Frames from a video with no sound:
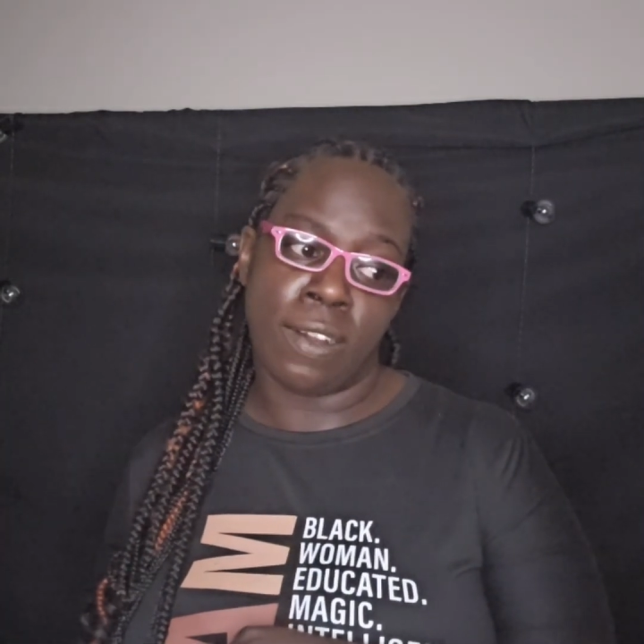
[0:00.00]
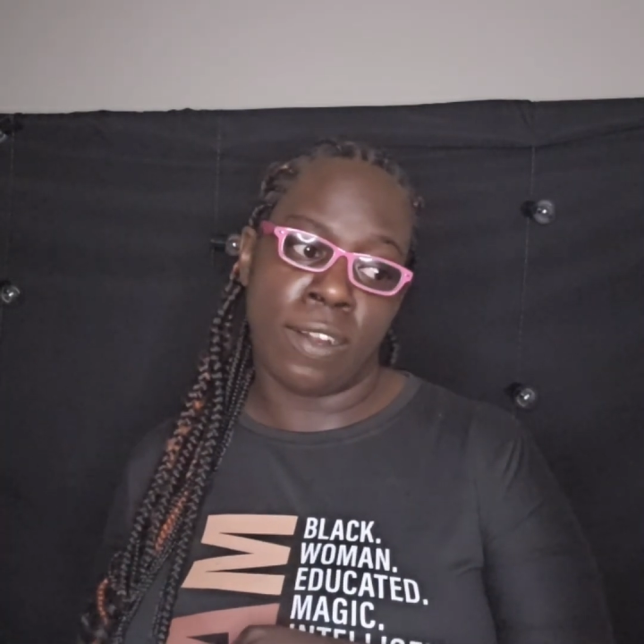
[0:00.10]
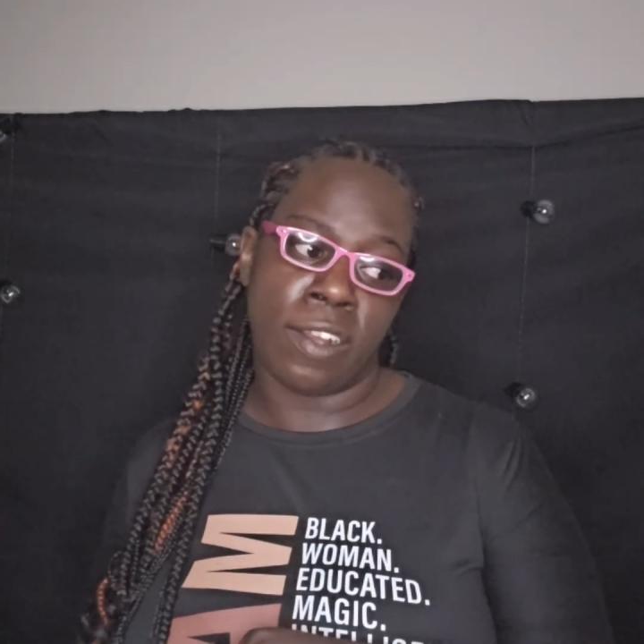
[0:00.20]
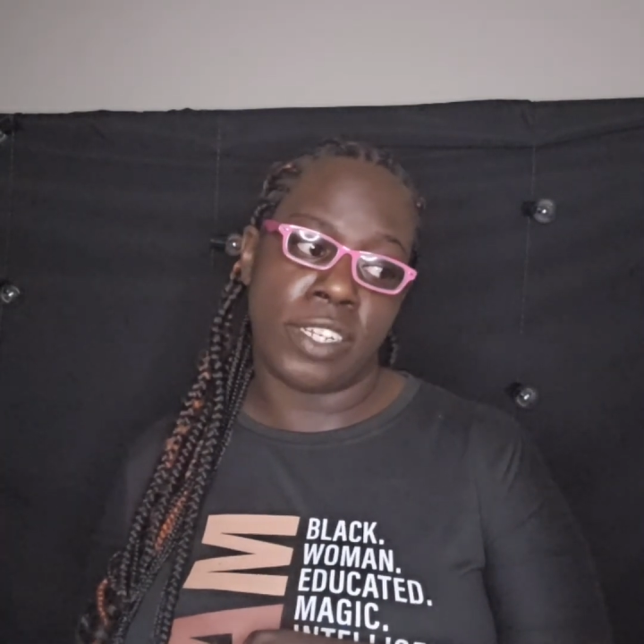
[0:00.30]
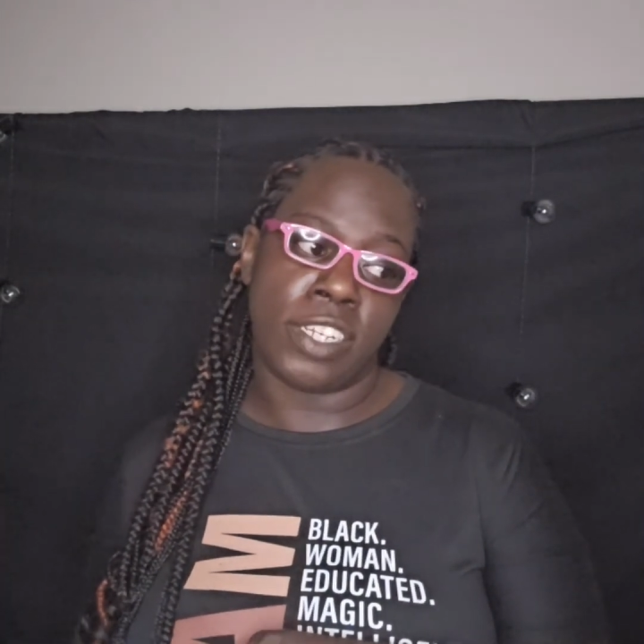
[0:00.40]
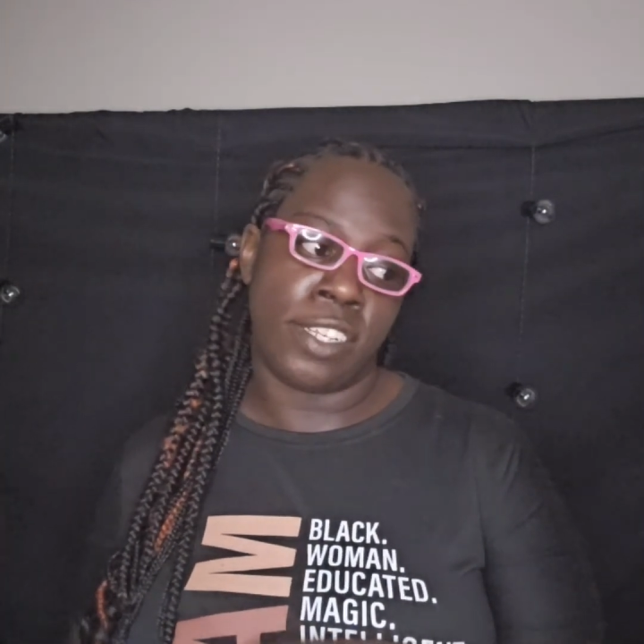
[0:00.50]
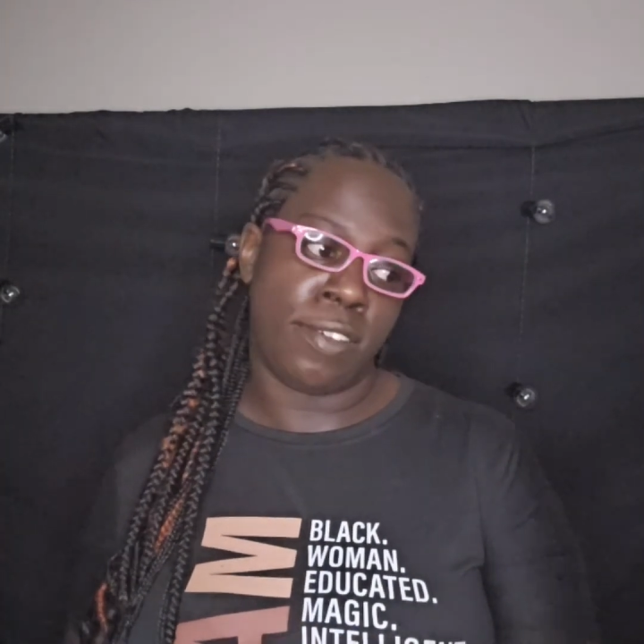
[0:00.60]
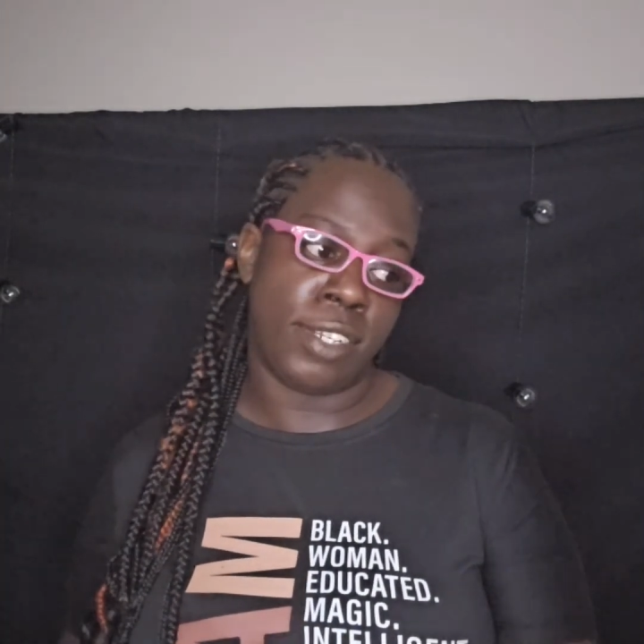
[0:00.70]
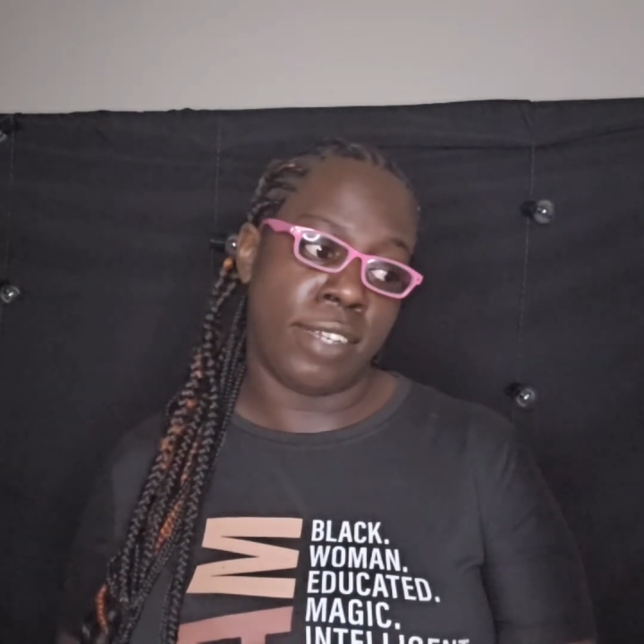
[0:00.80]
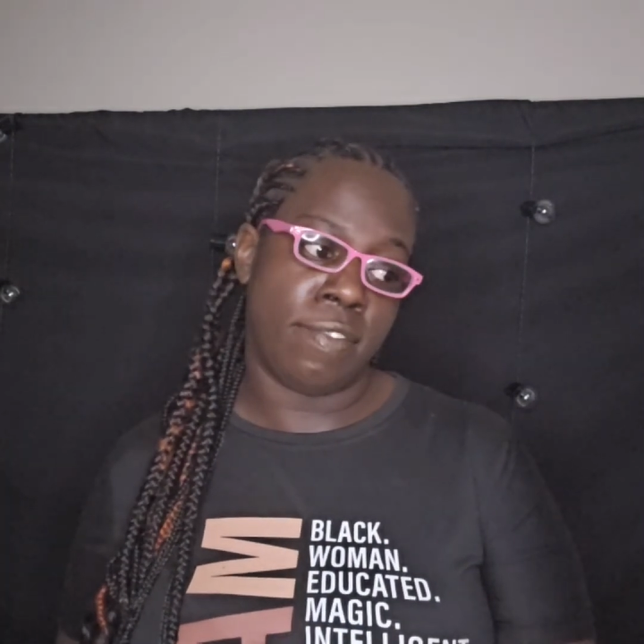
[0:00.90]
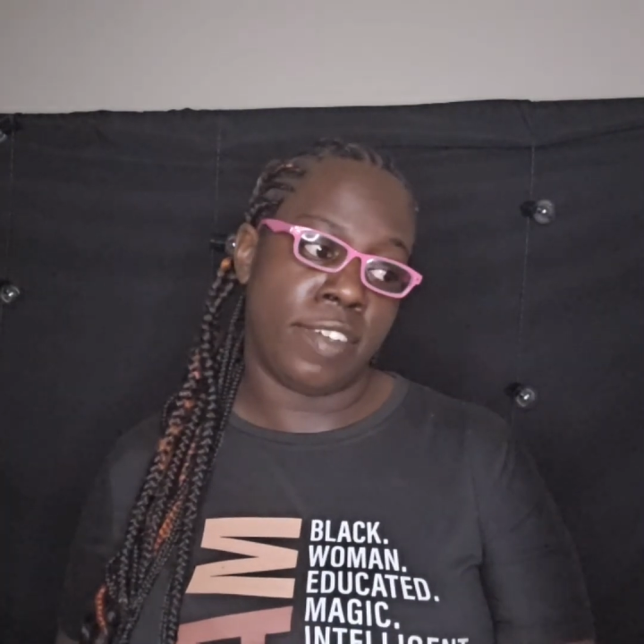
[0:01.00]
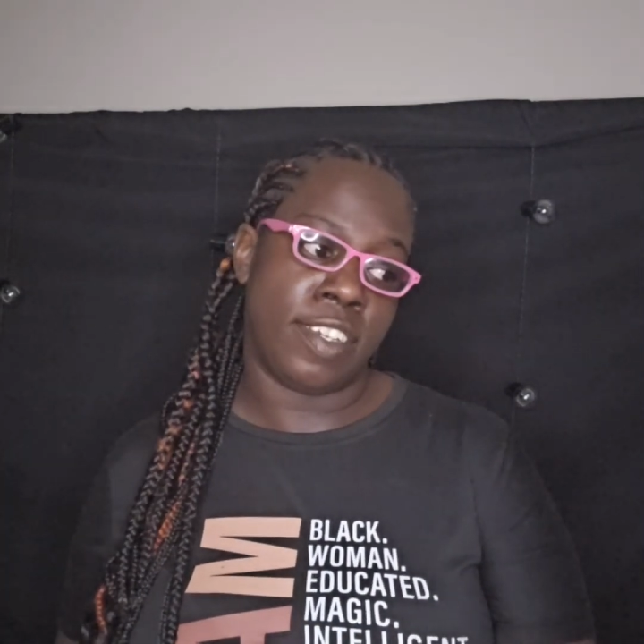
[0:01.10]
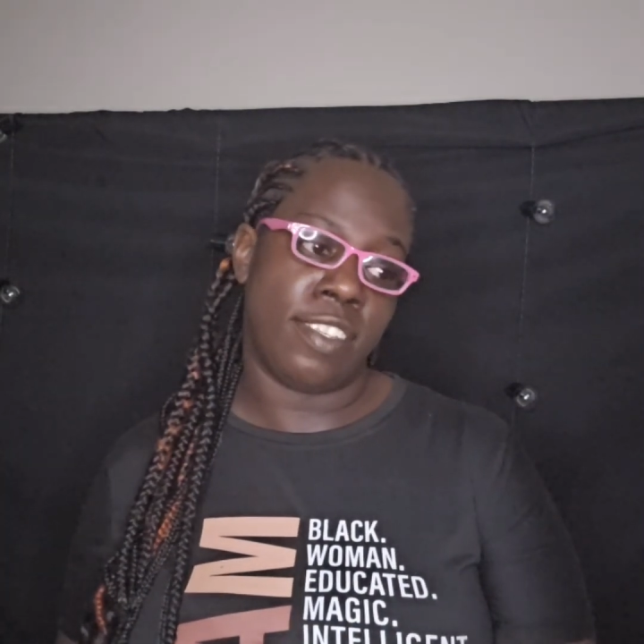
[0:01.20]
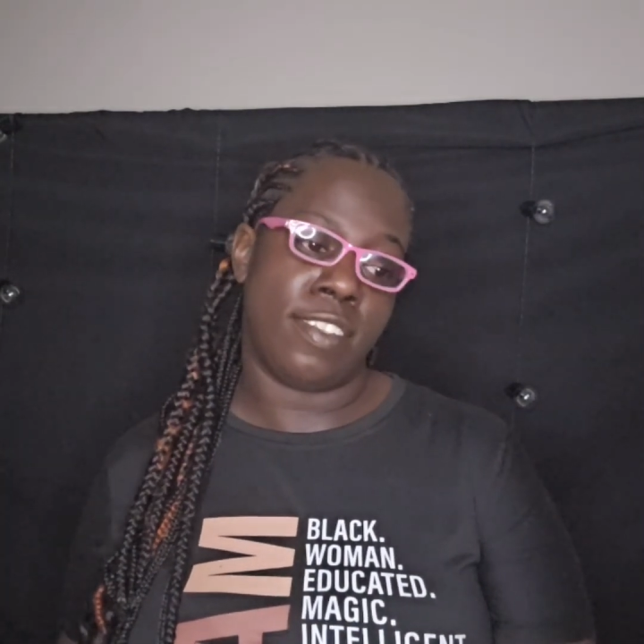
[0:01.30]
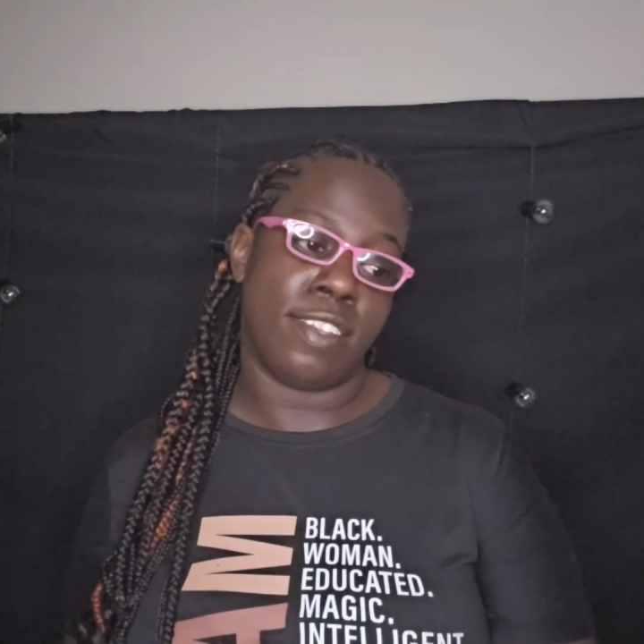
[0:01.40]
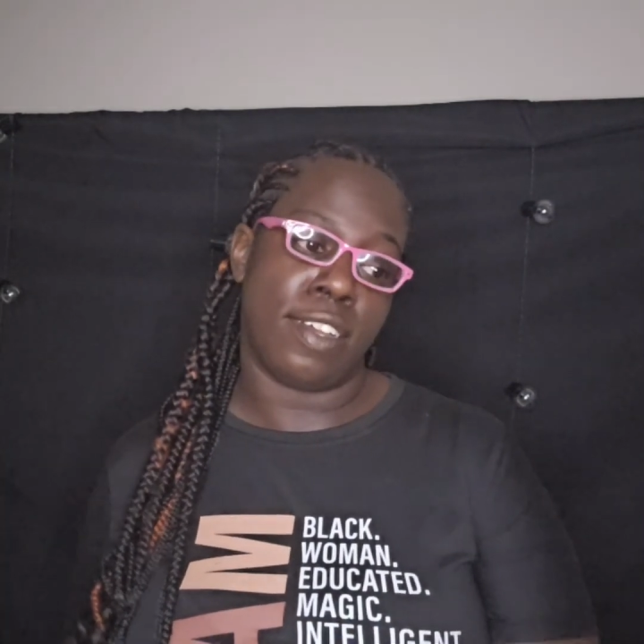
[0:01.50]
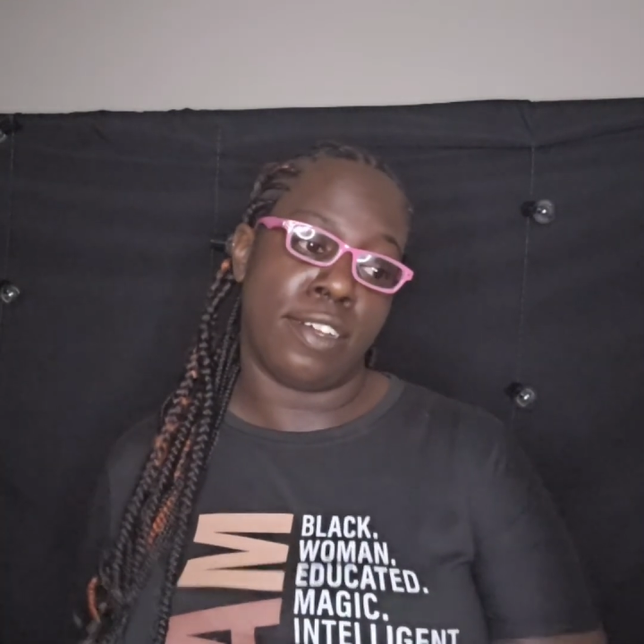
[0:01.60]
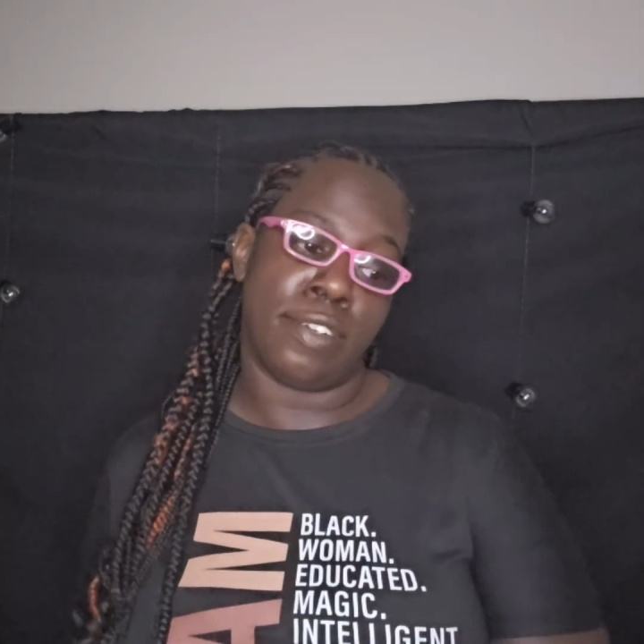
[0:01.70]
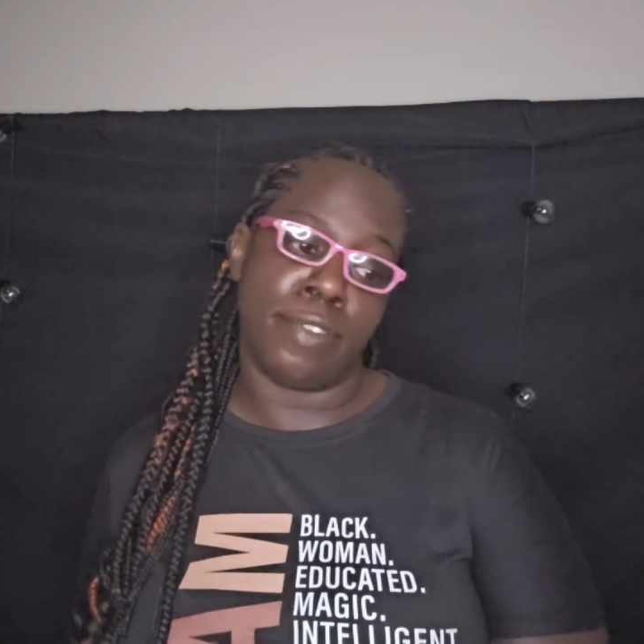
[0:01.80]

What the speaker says: large, it usually fits, so